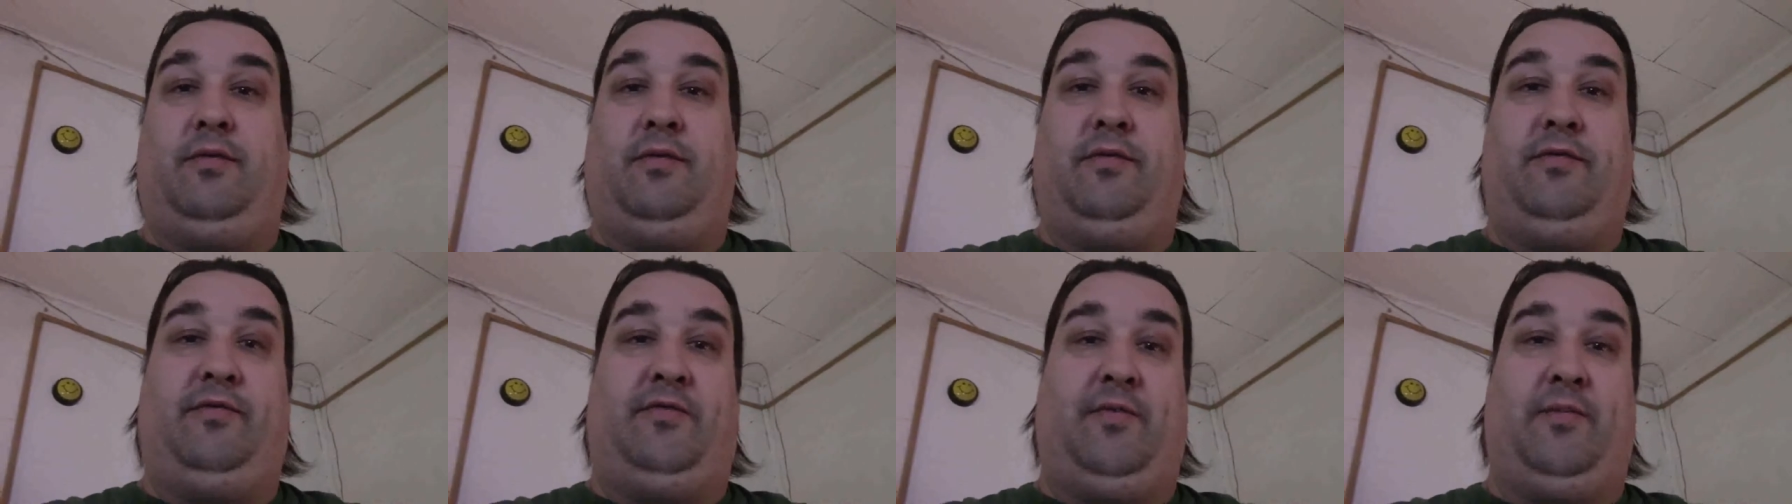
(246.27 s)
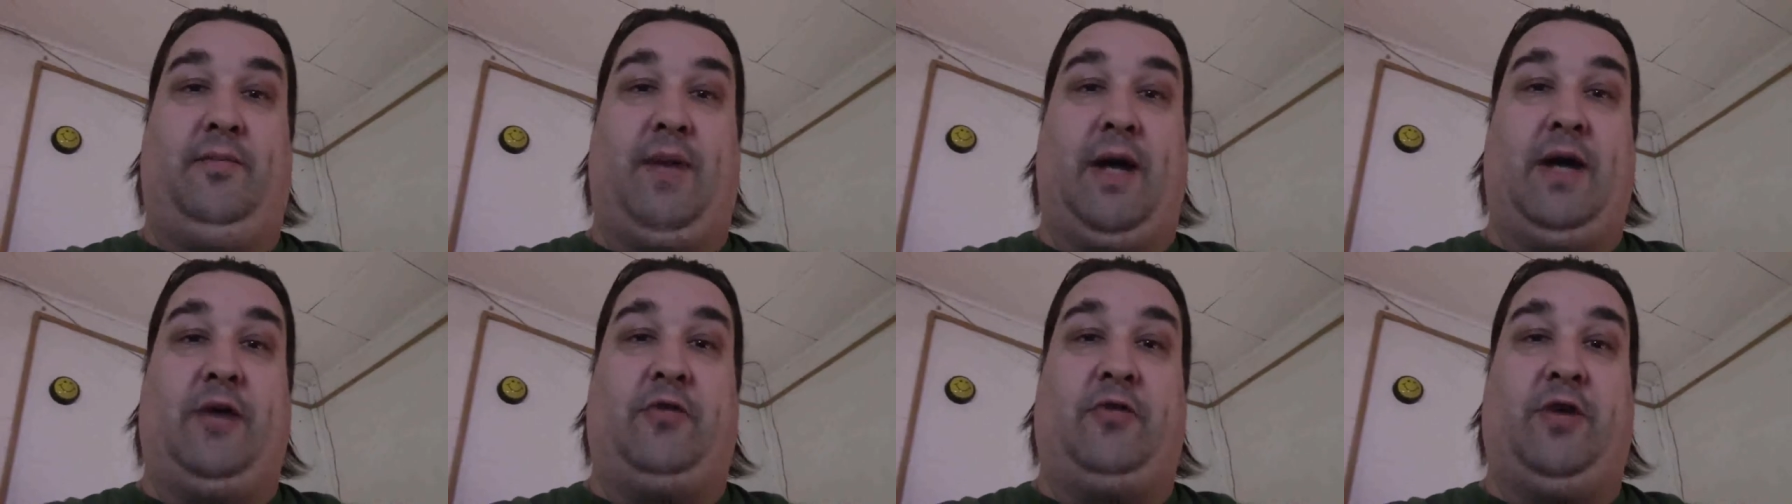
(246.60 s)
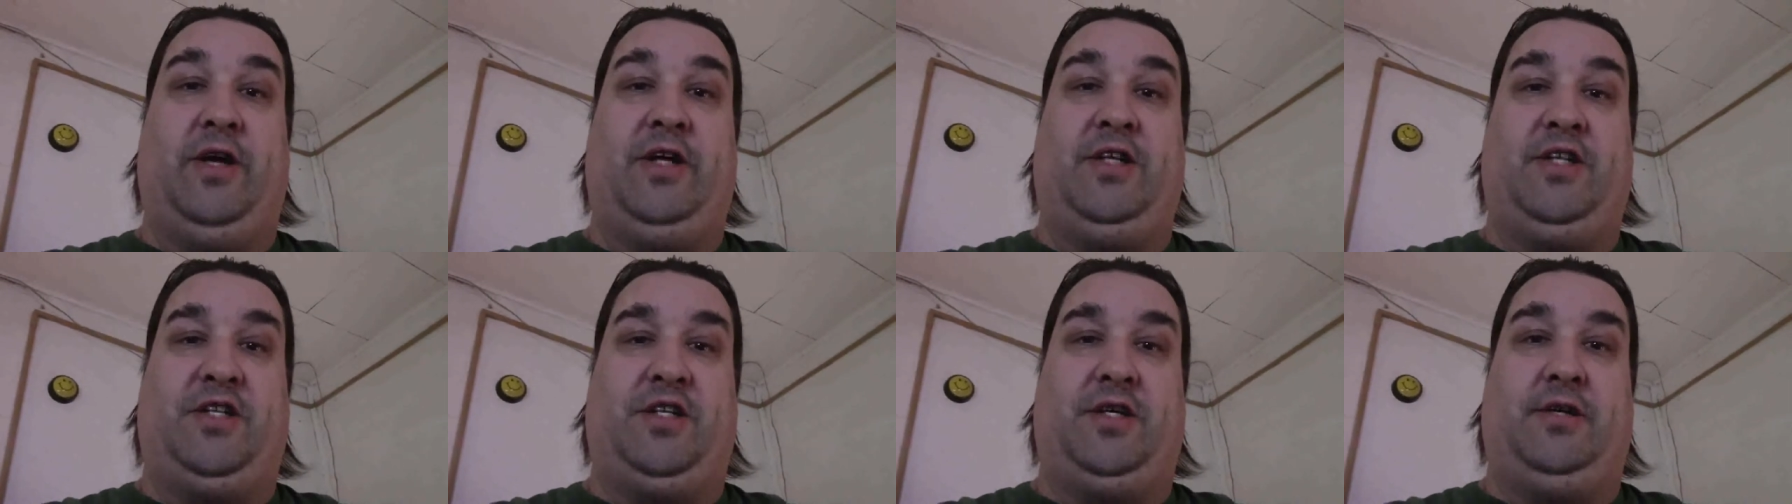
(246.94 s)
for
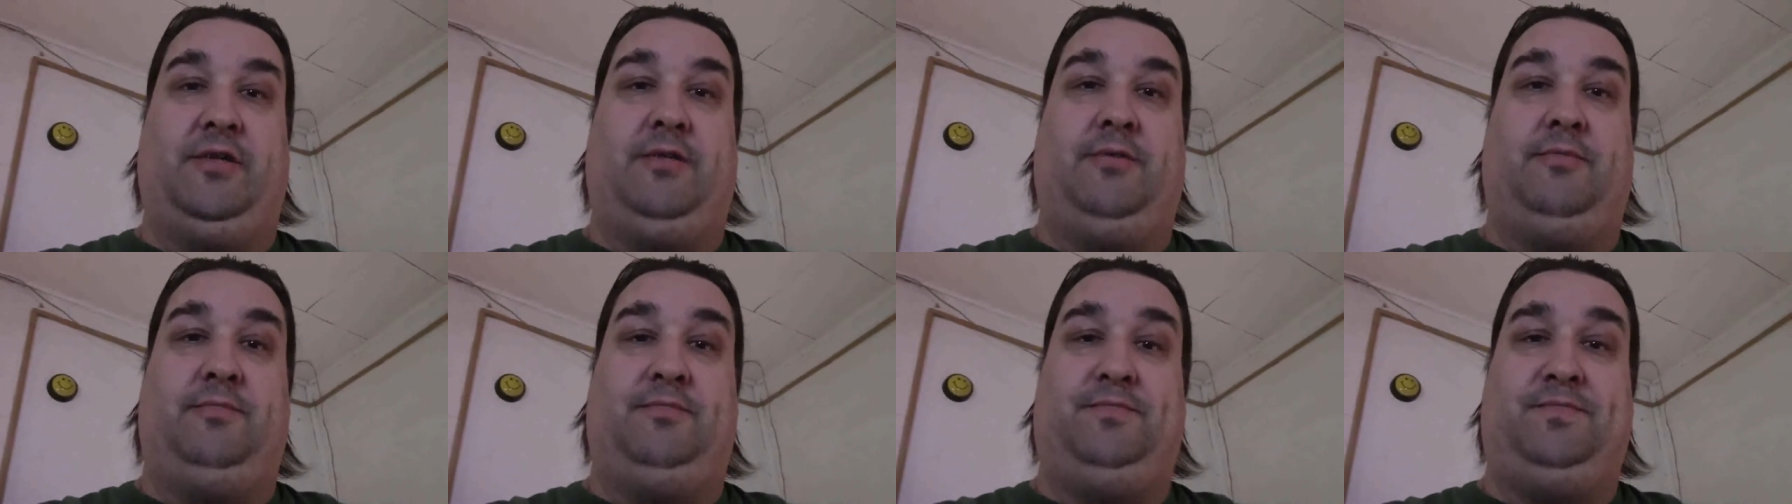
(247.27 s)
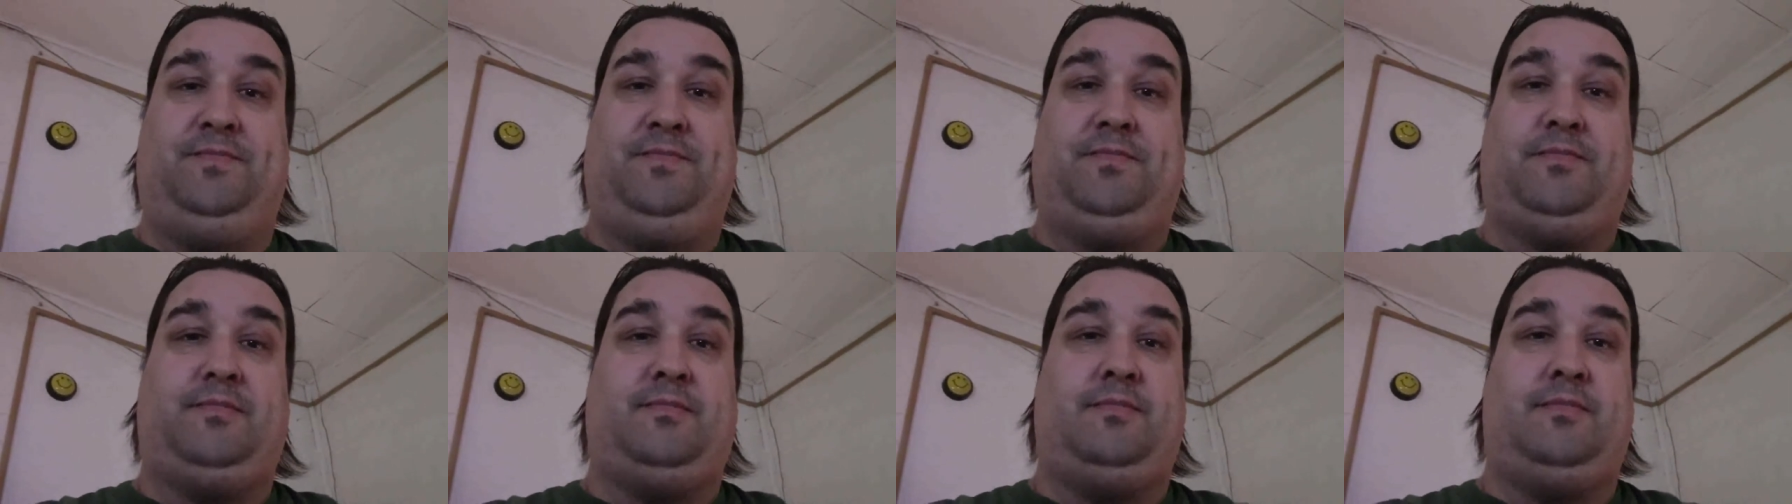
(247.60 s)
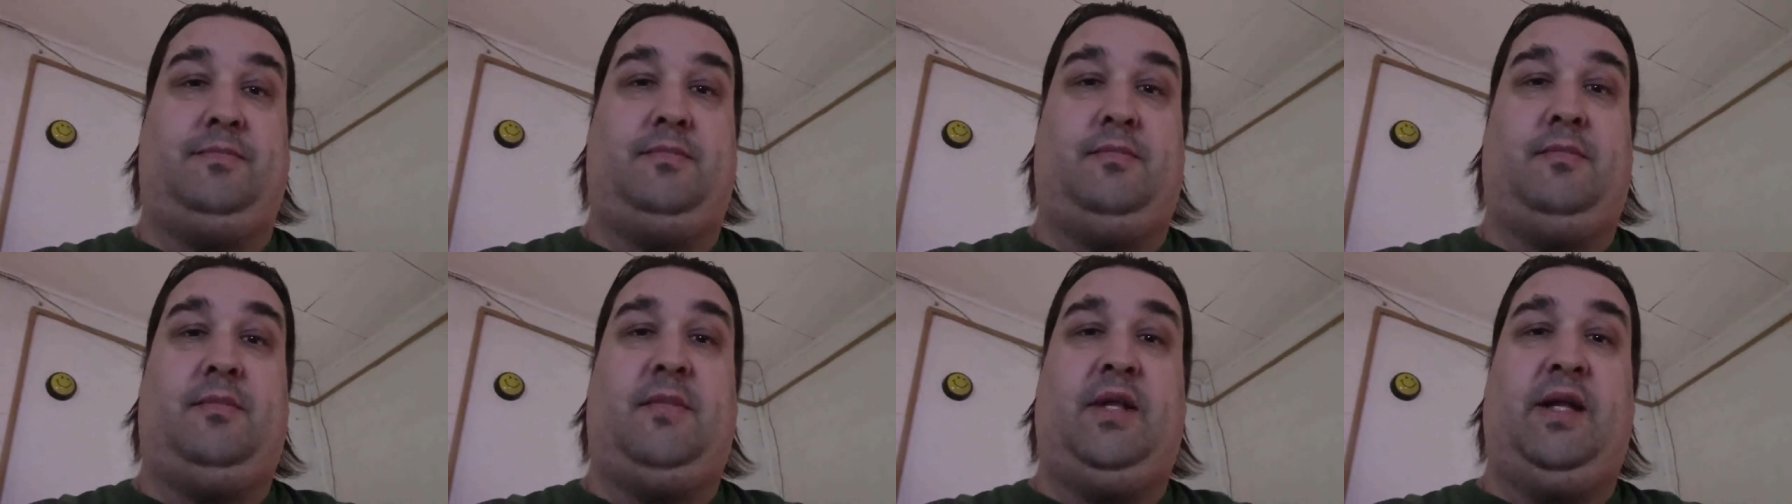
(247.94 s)
migration
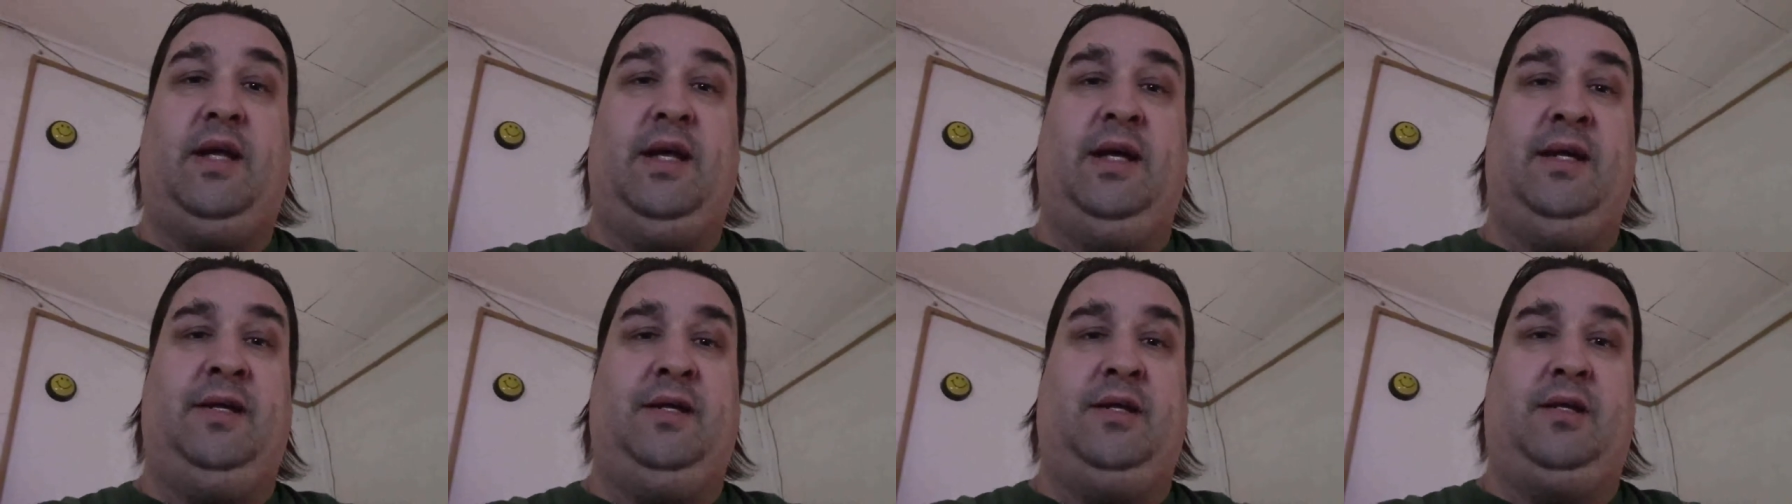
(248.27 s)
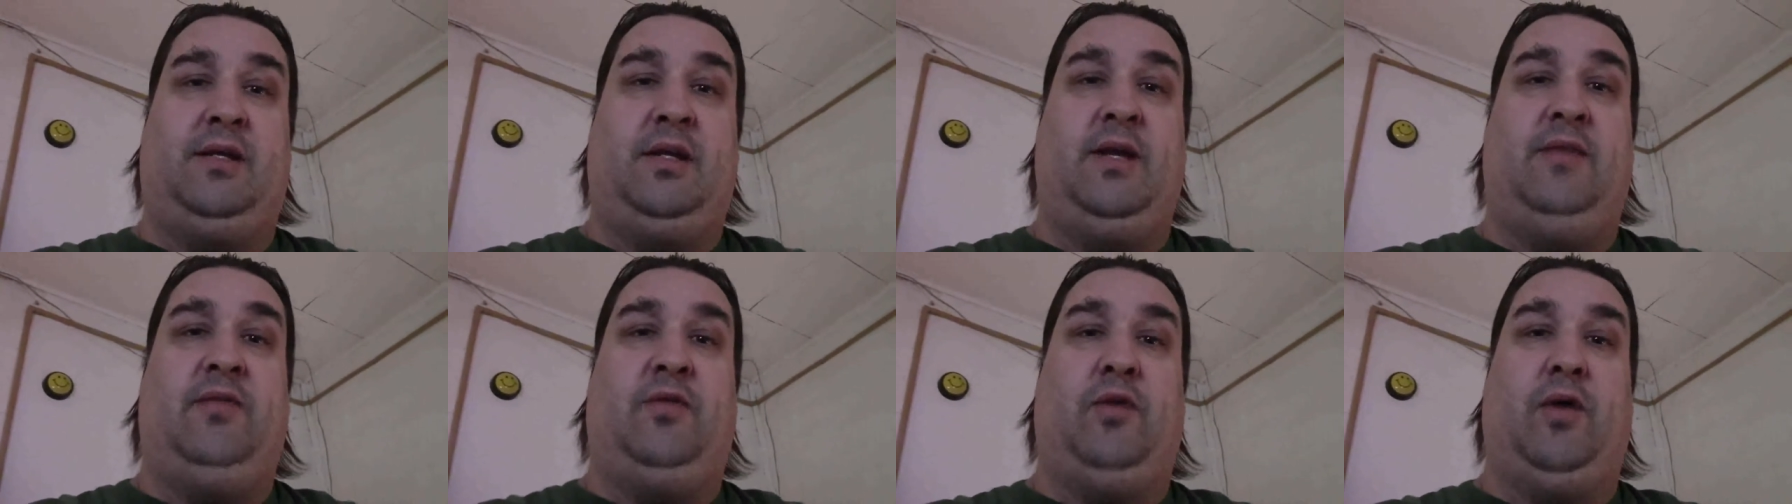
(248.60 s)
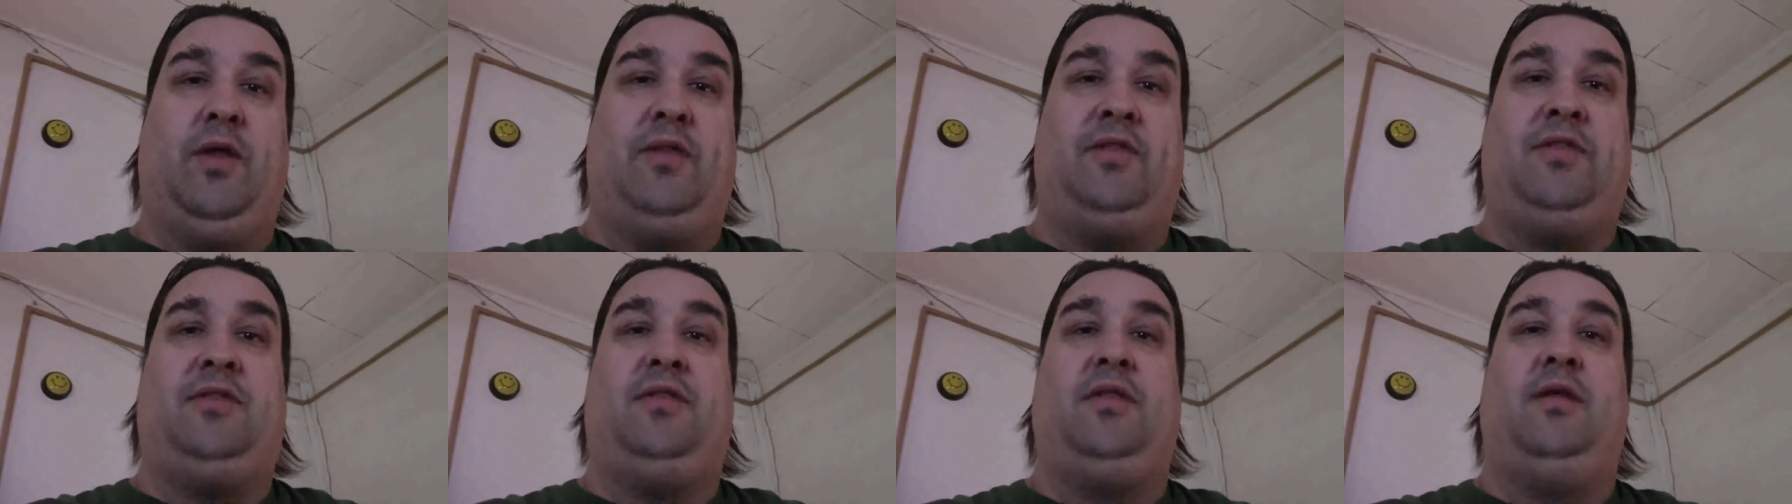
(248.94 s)
and to live
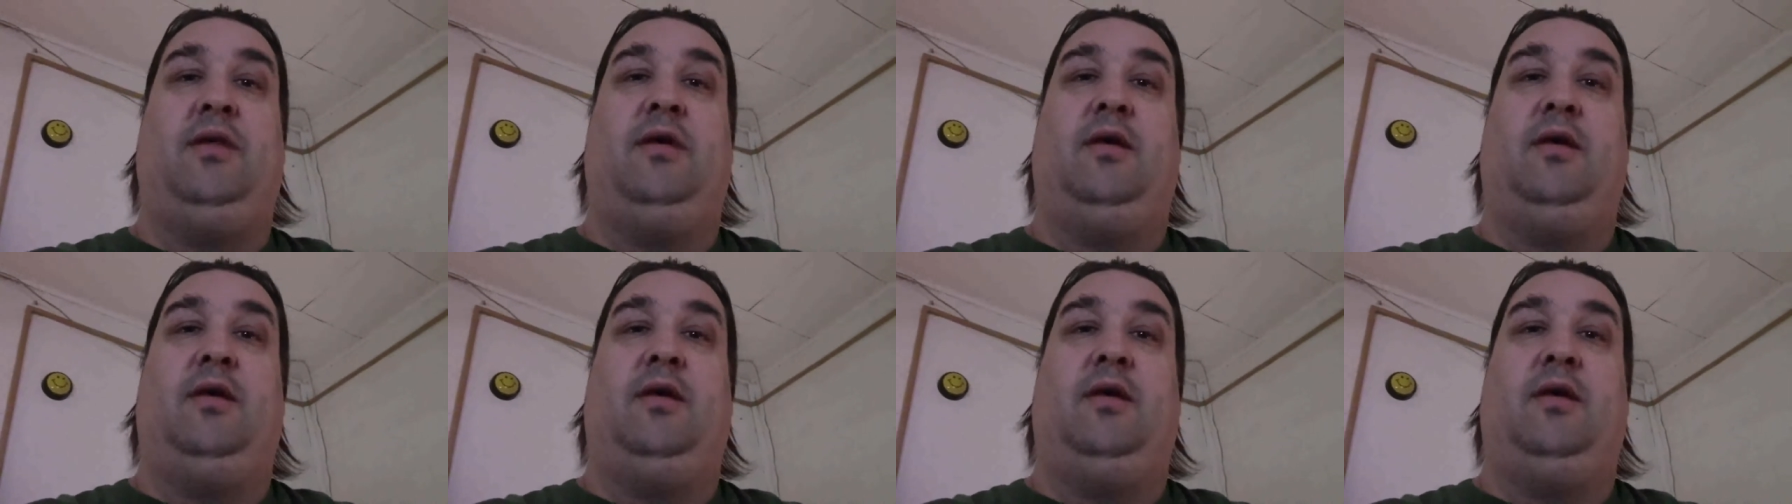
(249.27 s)
with,